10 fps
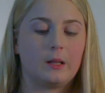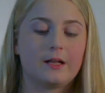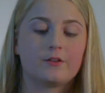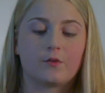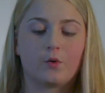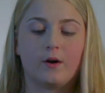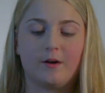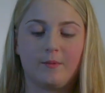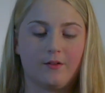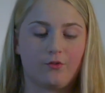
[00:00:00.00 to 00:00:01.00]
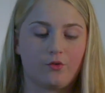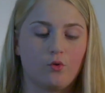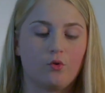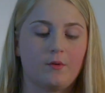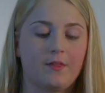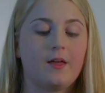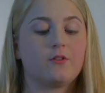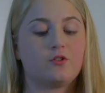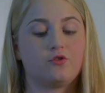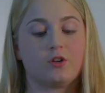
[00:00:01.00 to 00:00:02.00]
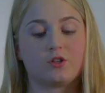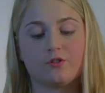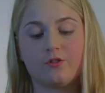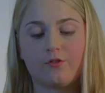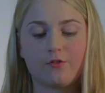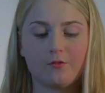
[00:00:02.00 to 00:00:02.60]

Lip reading: elective requirement of school with other instructors.